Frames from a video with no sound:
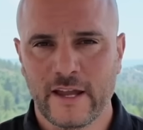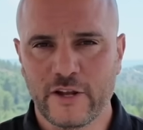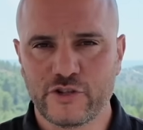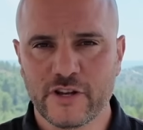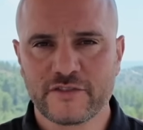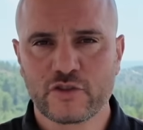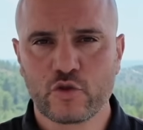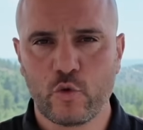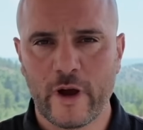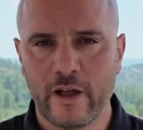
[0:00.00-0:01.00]
In just
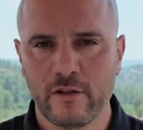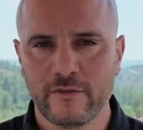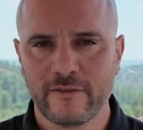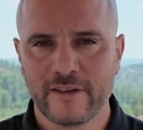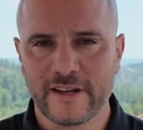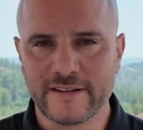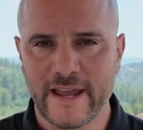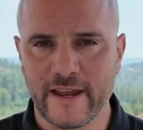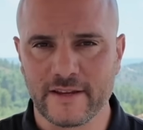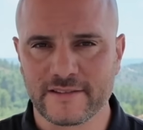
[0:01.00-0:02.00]
12
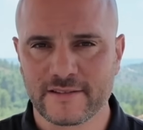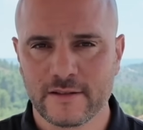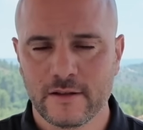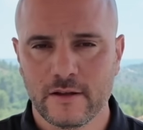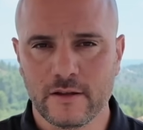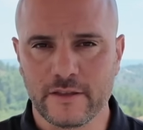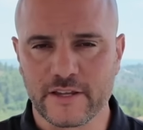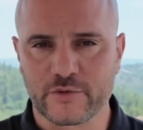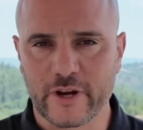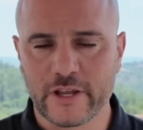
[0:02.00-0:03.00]
days, the
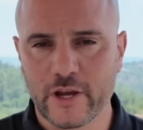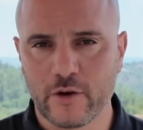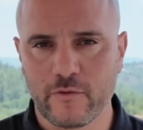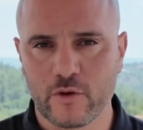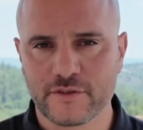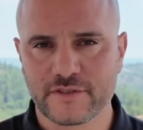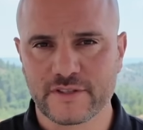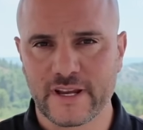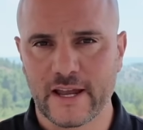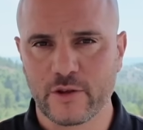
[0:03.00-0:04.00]
Israeli Air Force,
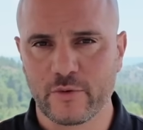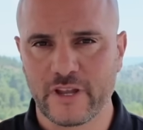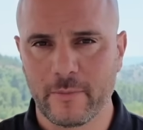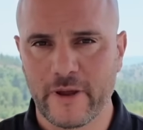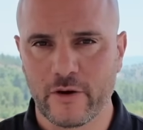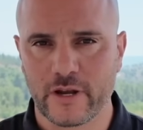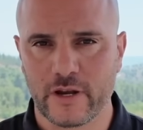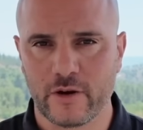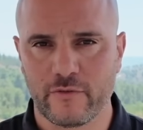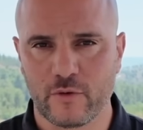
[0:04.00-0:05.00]
together with the American
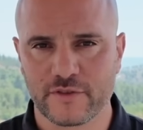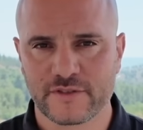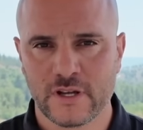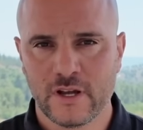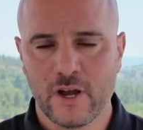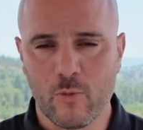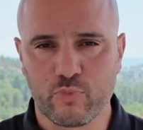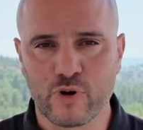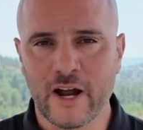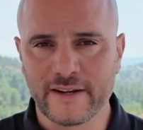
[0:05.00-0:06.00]
Air Force,
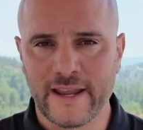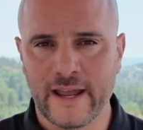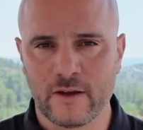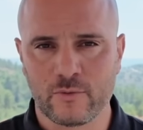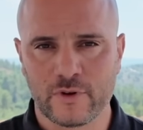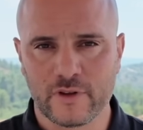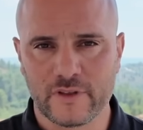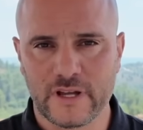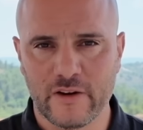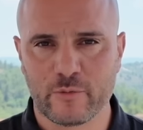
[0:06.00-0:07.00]
brought down
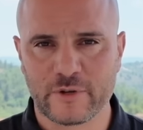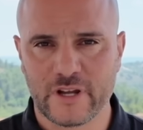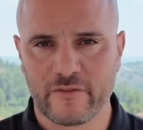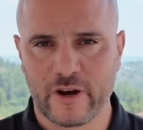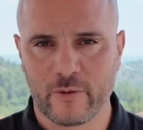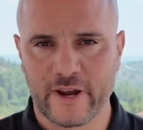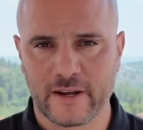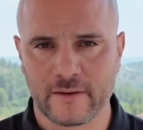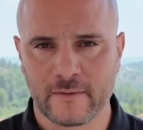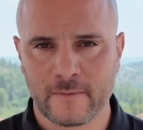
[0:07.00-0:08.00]
the government of Iran.